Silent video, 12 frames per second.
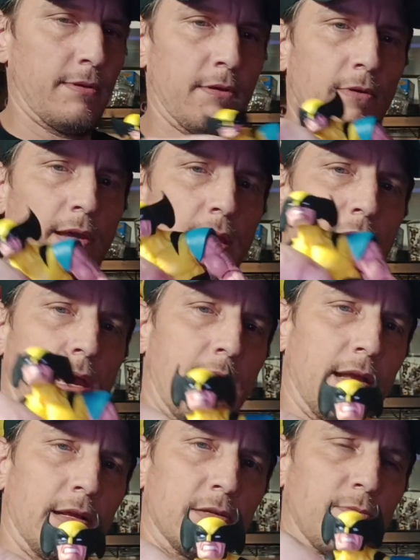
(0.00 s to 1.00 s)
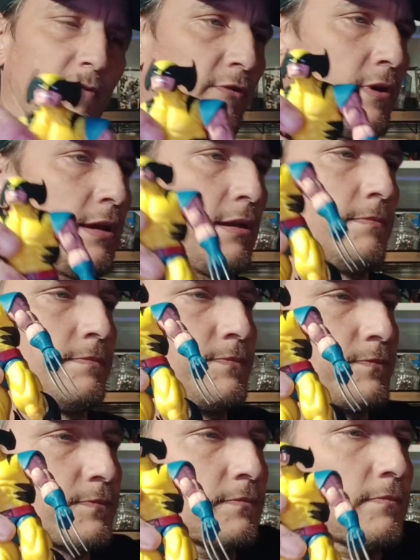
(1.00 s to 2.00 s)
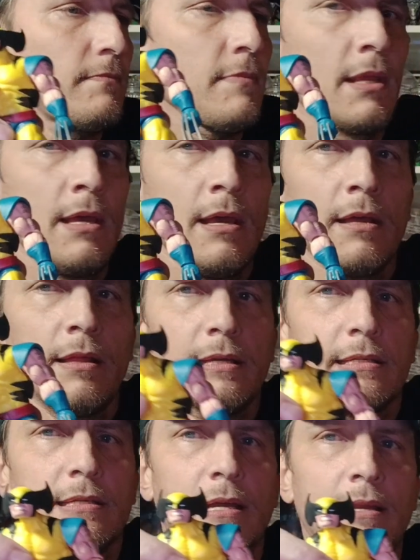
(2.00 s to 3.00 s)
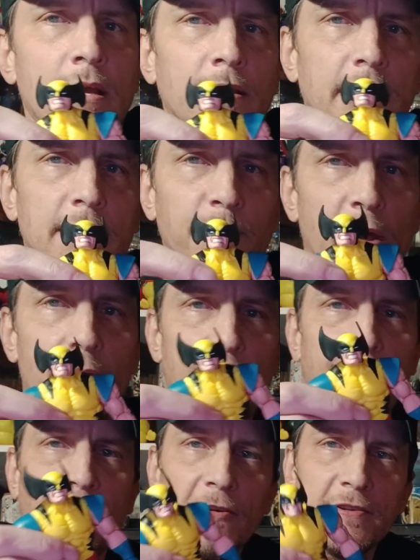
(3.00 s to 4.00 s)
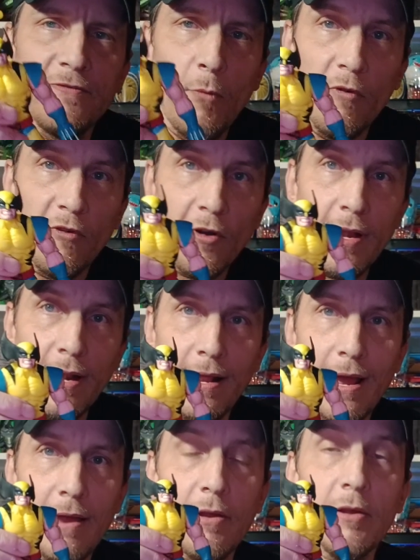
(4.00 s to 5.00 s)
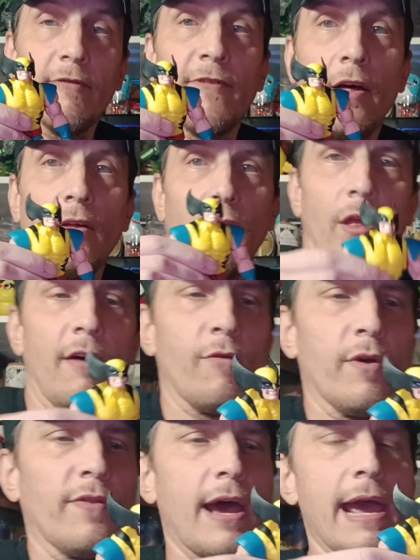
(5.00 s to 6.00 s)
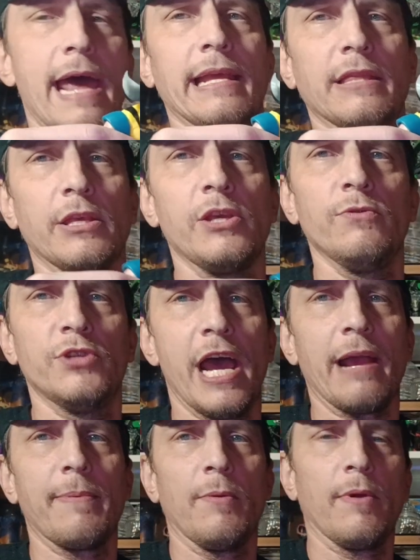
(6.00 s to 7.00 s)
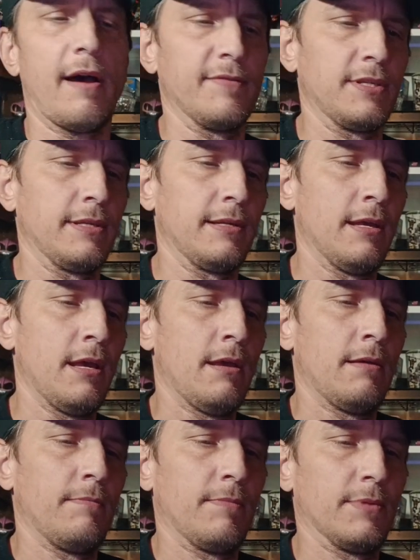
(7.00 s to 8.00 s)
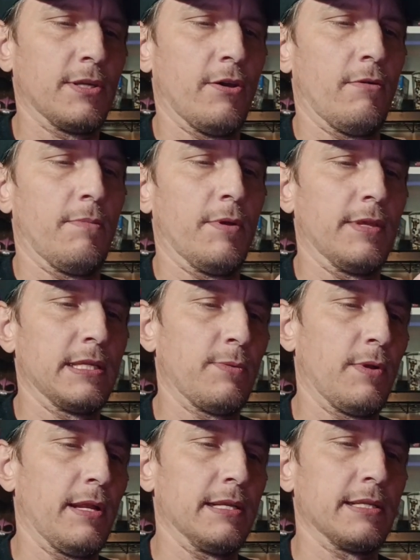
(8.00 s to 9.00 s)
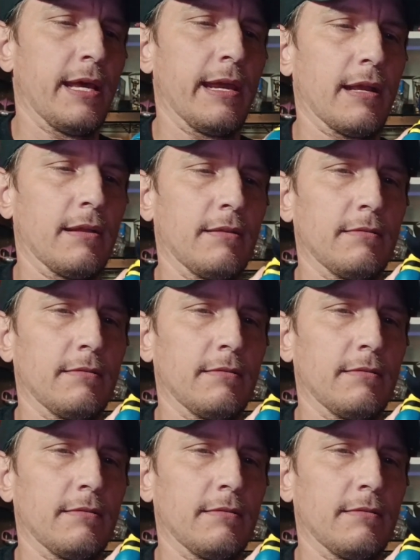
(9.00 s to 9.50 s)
Okay, there's Wolverine. Like I said, this is probably my first Wolverine I fell in love with. I had to get the Hugh Jackman one, obviously. So, but this one is like